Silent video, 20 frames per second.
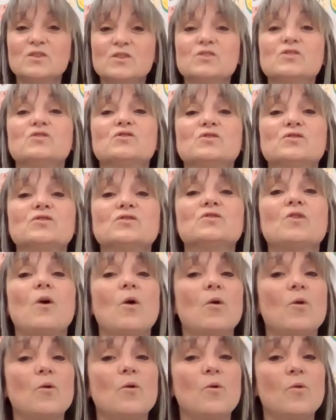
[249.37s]

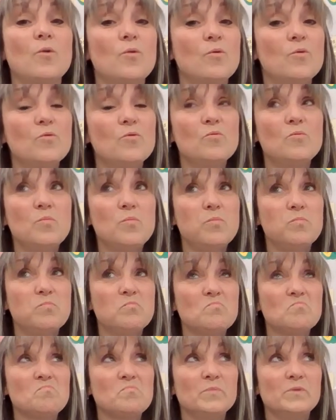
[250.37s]
So,
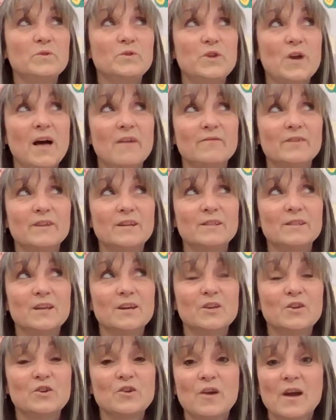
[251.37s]
do you have
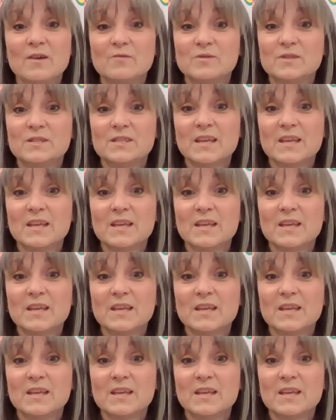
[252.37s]
anything in your house